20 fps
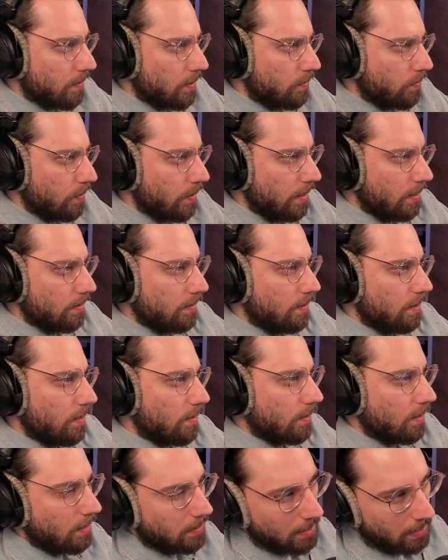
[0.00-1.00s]
between
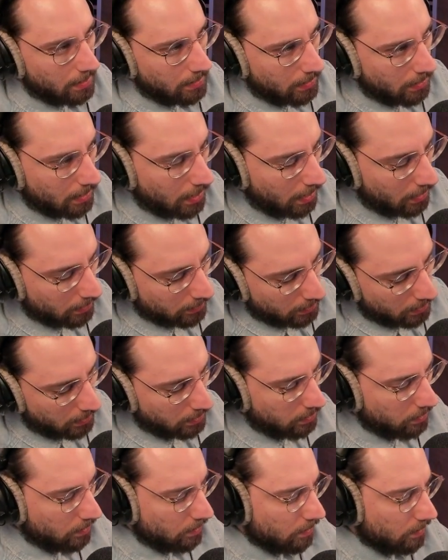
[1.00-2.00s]
the technicality,
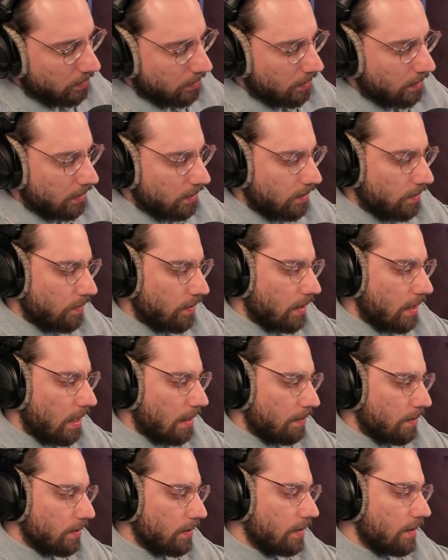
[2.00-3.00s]
and you were
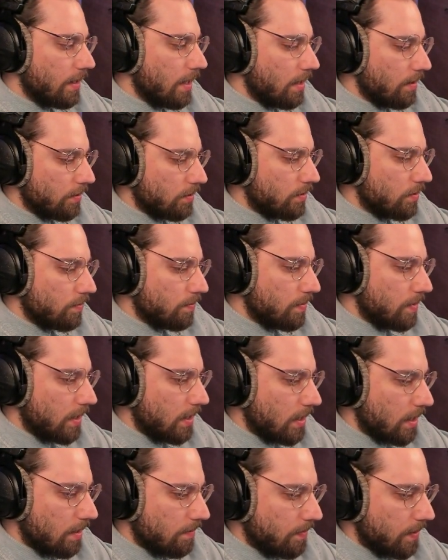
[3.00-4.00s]
able now to
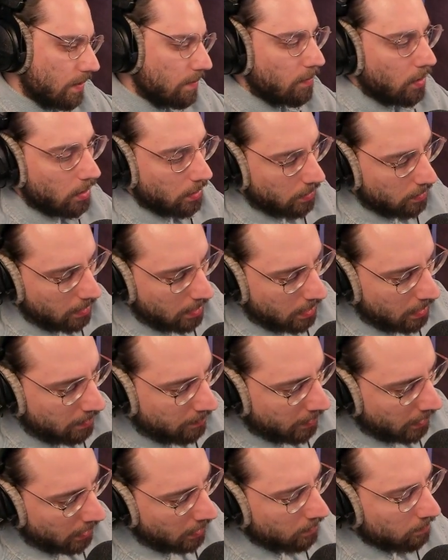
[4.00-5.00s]
be a bit more
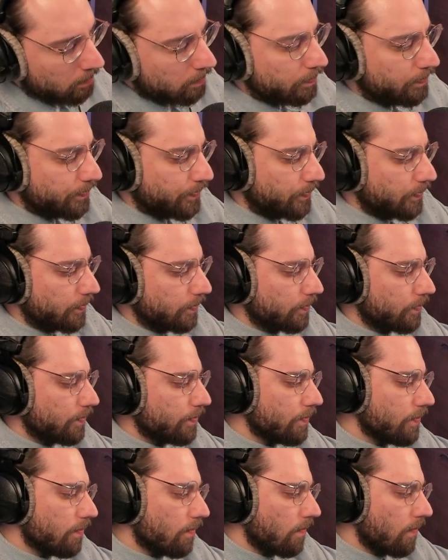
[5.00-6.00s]
creative again.
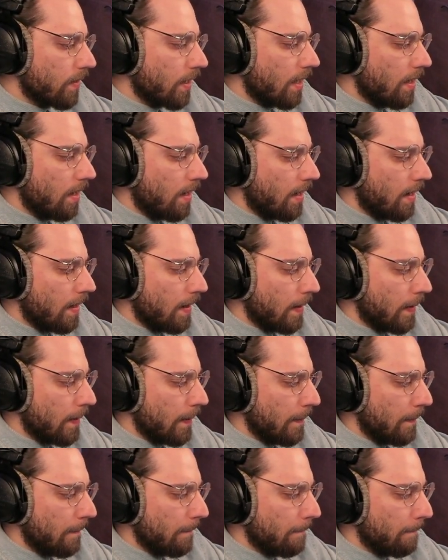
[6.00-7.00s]

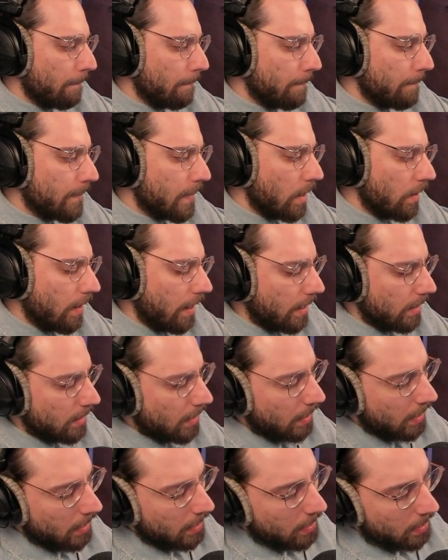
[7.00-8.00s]
All right,
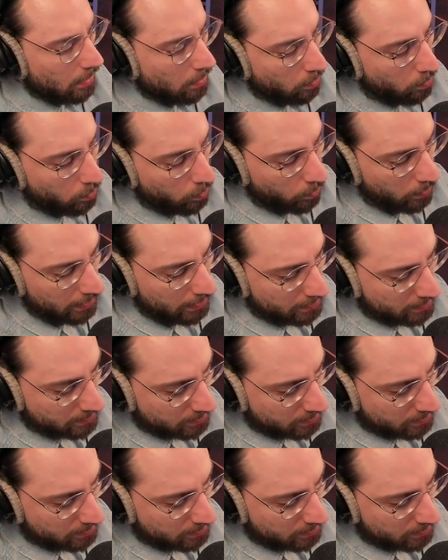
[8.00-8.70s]
week